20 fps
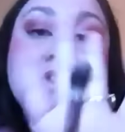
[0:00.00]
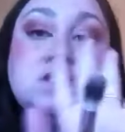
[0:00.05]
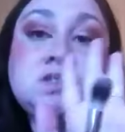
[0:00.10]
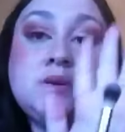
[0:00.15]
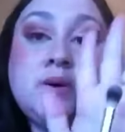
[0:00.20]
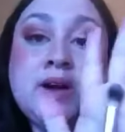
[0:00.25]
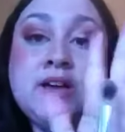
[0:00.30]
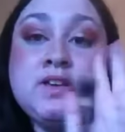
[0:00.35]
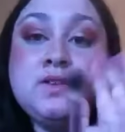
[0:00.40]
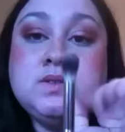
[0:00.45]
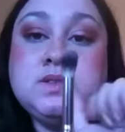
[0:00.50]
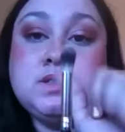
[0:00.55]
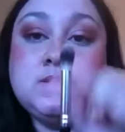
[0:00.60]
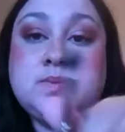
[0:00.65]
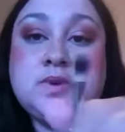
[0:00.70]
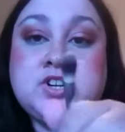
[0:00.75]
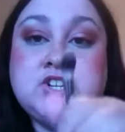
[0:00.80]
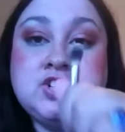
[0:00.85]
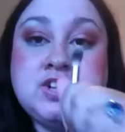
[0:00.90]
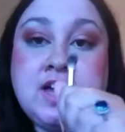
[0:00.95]
So I use this
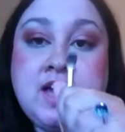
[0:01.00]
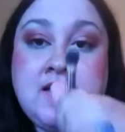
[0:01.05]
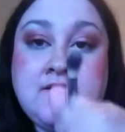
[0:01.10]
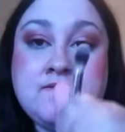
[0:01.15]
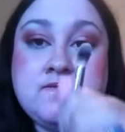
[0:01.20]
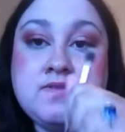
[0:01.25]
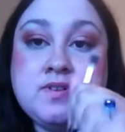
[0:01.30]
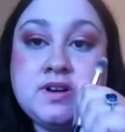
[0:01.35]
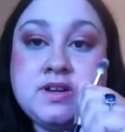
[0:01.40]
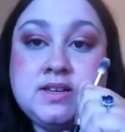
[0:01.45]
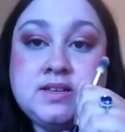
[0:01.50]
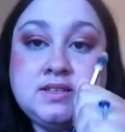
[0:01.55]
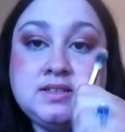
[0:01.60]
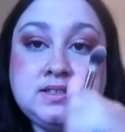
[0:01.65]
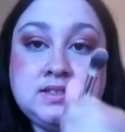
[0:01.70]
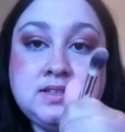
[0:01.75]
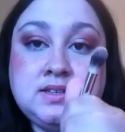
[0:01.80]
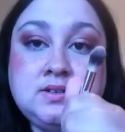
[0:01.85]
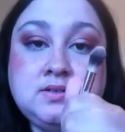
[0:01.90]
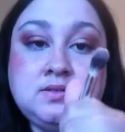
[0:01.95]
brush every
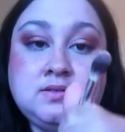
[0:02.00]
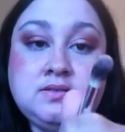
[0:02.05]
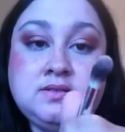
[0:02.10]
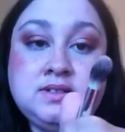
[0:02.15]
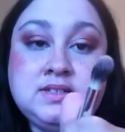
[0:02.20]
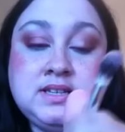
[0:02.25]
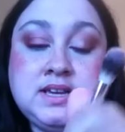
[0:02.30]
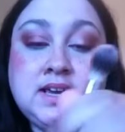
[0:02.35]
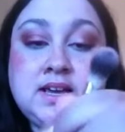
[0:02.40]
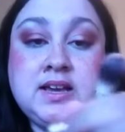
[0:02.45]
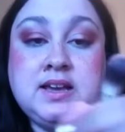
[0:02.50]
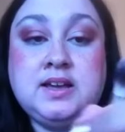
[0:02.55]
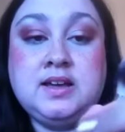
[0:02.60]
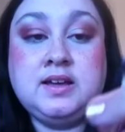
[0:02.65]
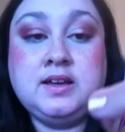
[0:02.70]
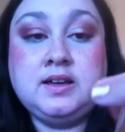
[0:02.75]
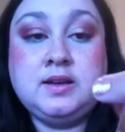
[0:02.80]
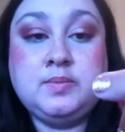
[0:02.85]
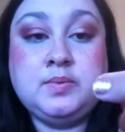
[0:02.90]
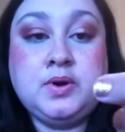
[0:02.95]
single day.
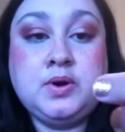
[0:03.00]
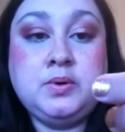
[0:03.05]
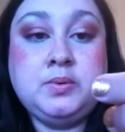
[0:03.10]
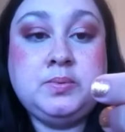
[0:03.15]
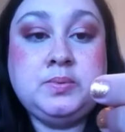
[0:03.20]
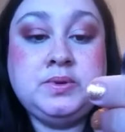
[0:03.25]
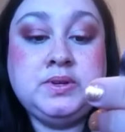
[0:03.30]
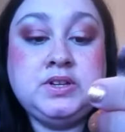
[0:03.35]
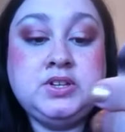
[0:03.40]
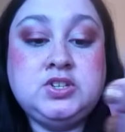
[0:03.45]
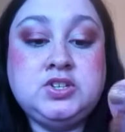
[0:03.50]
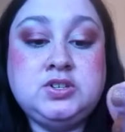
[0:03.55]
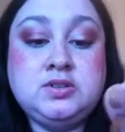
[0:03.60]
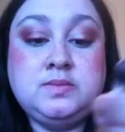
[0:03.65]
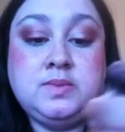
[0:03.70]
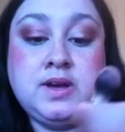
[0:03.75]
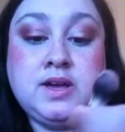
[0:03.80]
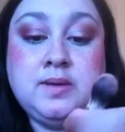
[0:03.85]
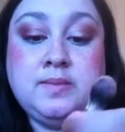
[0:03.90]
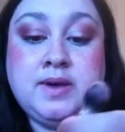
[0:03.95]
I probably
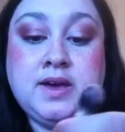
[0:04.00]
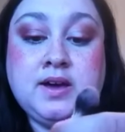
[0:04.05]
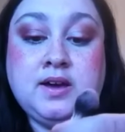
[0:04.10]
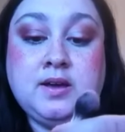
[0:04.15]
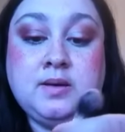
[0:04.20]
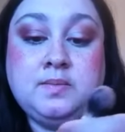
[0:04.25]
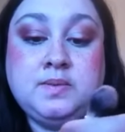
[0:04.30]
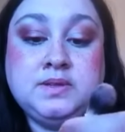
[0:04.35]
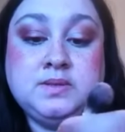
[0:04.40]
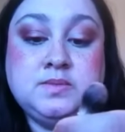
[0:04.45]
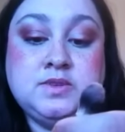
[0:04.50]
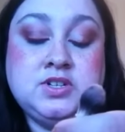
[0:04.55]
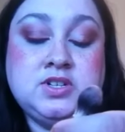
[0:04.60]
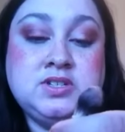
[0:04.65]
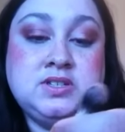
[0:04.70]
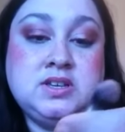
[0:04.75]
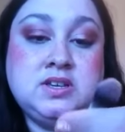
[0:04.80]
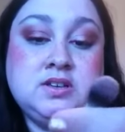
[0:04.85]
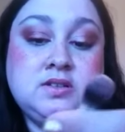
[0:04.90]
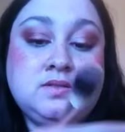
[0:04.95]
should buy a backup as much
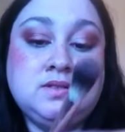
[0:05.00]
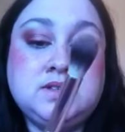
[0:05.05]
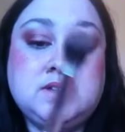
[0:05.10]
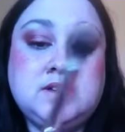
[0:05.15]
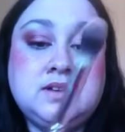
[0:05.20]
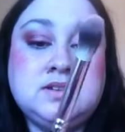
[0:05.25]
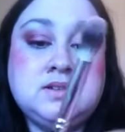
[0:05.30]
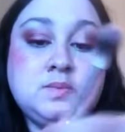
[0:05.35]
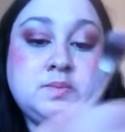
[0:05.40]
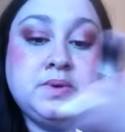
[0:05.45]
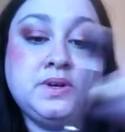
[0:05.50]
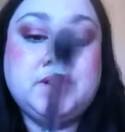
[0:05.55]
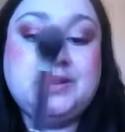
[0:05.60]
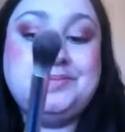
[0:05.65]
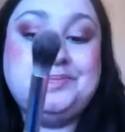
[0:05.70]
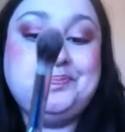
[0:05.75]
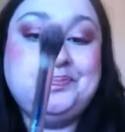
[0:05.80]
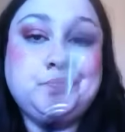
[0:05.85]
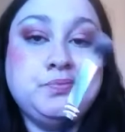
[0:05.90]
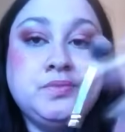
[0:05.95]
as I use it,
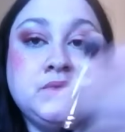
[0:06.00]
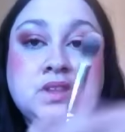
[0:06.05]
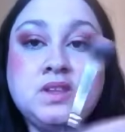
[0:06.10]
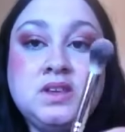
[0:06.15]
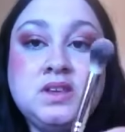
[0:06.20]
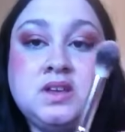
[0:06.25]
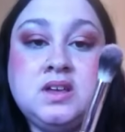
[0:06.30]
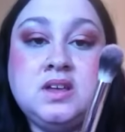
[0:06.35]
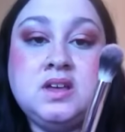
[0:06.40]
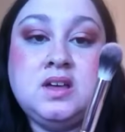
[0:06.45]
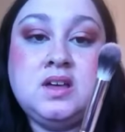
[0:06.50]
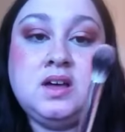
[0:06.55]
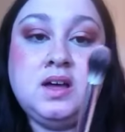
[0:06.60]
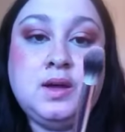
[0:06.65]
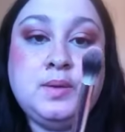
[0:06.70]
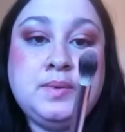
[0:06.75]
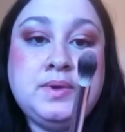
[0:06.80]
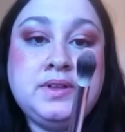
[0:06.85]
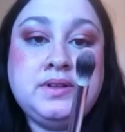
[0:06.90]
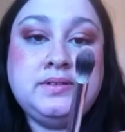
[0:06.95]
but
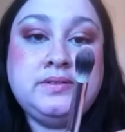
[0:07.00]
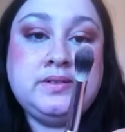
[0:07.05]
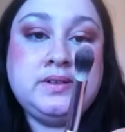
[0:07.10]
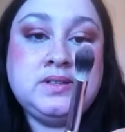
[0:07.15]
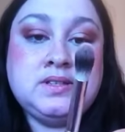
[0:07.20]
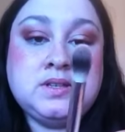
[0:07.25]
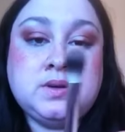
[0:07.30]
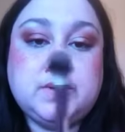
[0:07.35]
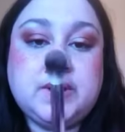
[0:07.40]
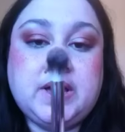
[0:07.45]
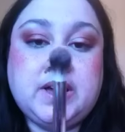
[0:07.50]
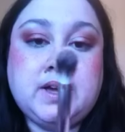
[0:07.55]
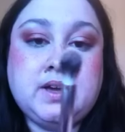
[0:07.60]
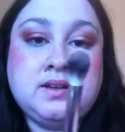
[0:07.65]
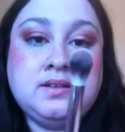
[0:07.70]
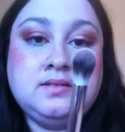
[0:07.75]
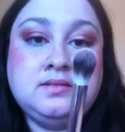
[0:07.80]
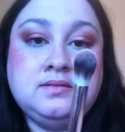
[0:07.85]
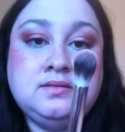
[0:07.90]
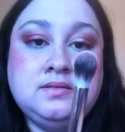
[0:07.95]
I mean, it's okay.